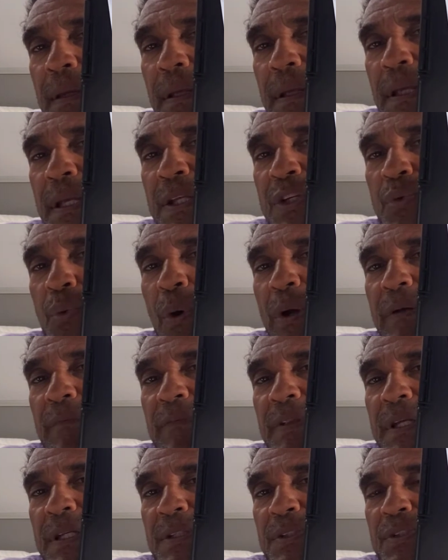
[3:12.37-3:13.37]
each one of
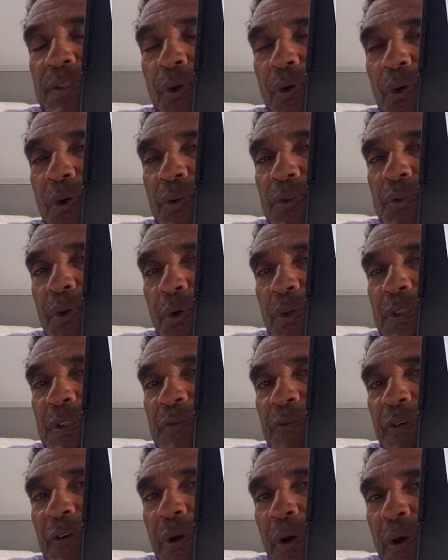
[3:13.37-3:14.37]
these circles or
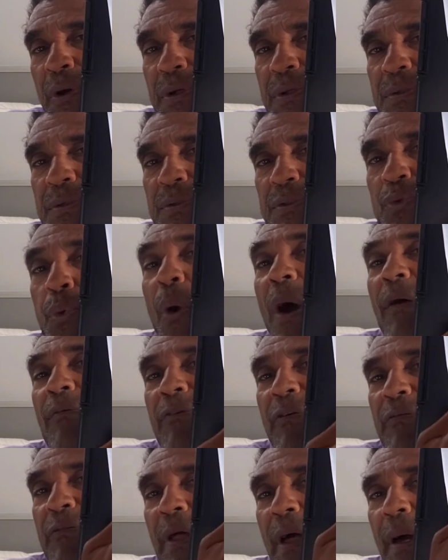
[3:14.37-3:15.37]
spheres, 12
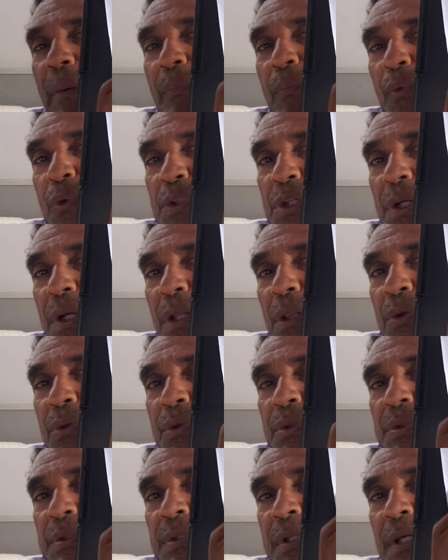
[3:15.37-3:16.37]
of them, which
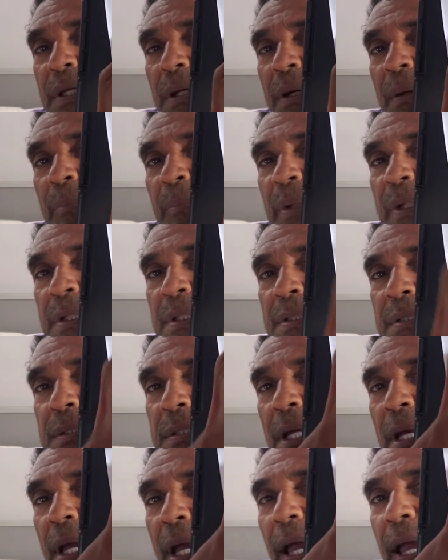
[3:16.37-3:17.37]
includes the abyss
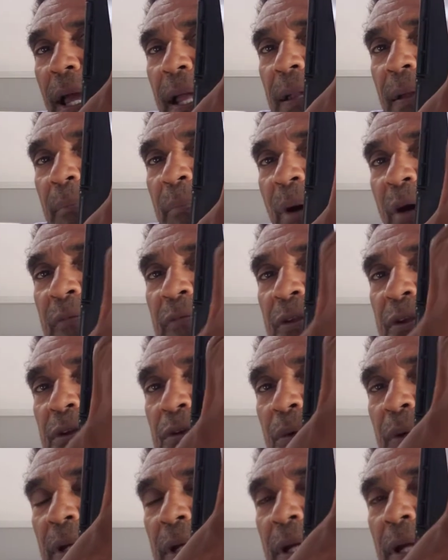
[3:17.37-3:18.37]
and above the
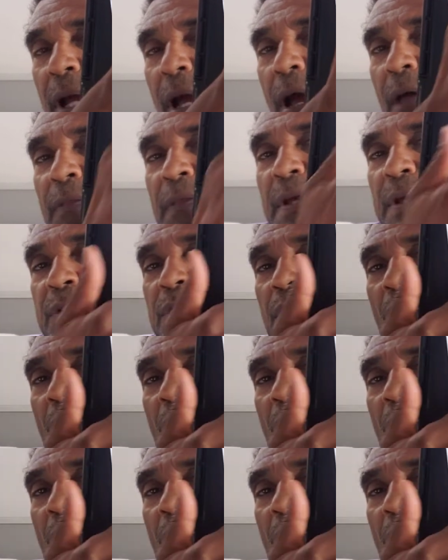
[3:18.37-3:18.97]
tree, these